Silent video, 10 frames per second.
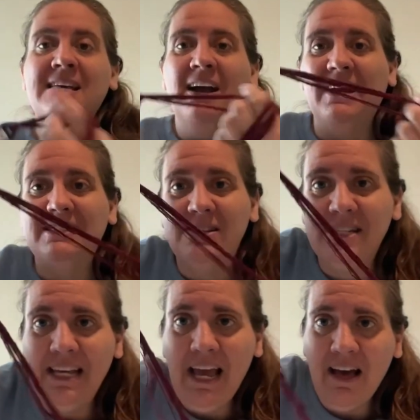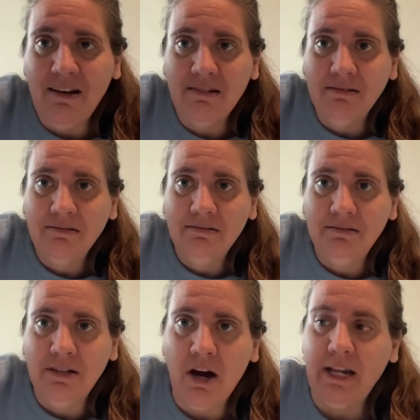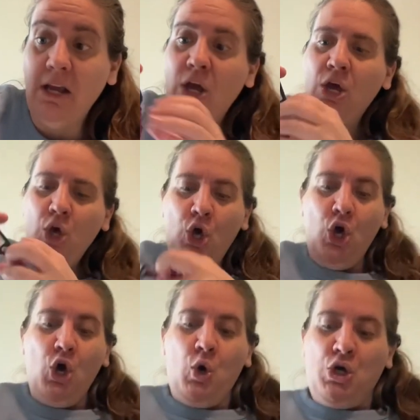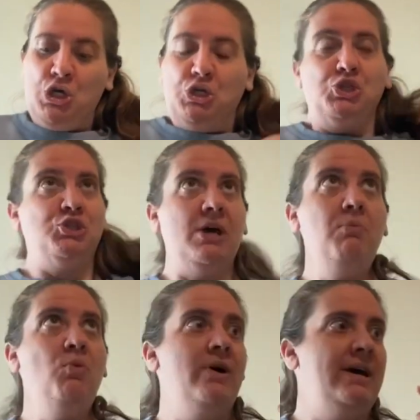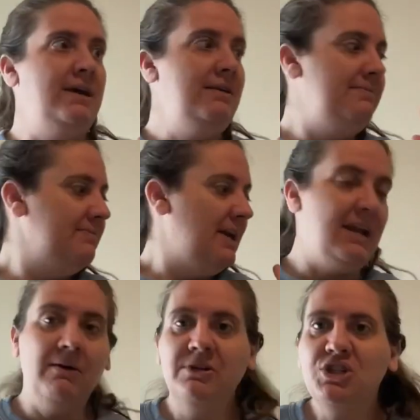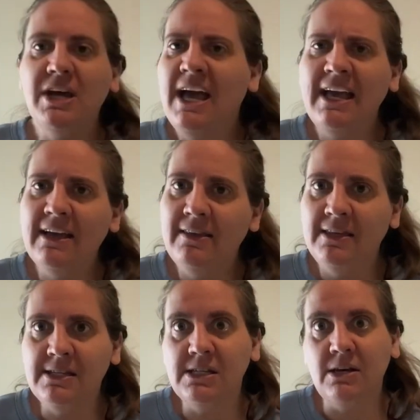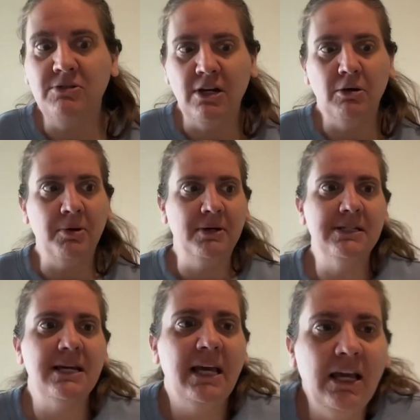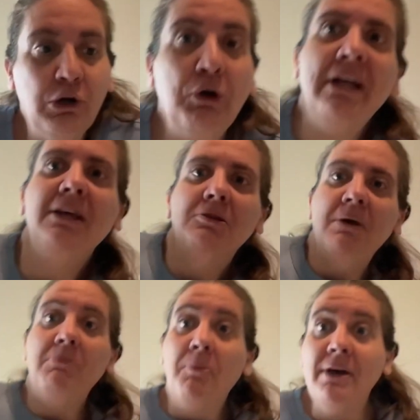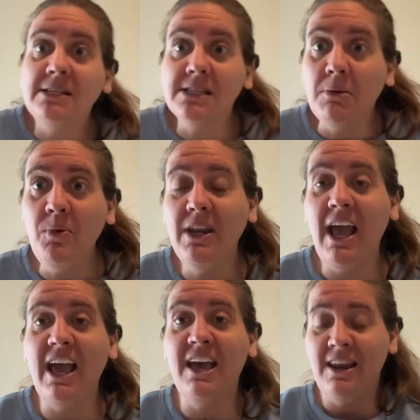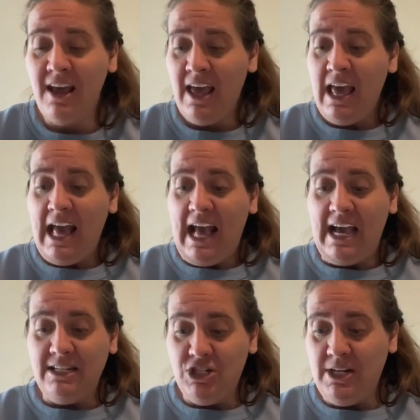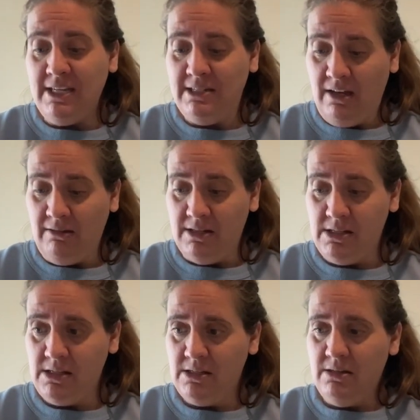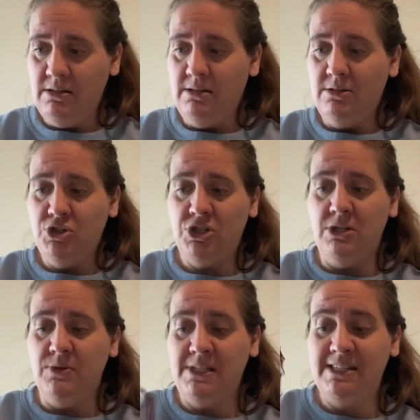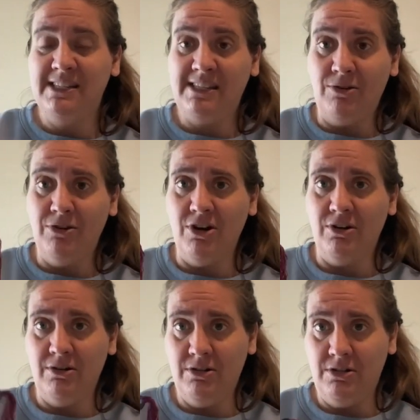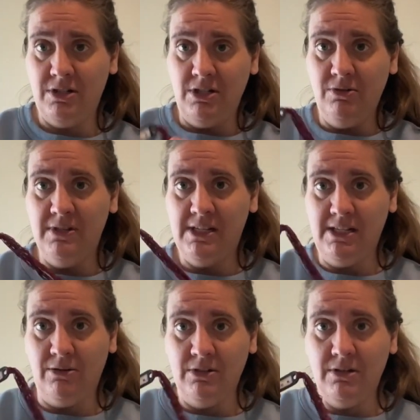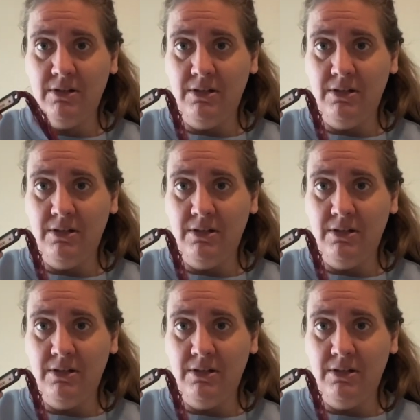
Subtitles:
Okay, so see how naughty. Someone, and I wish, this is so terrible because I can't credit the people, but someone had at Jeanette Douglas, she used silk to do the silk.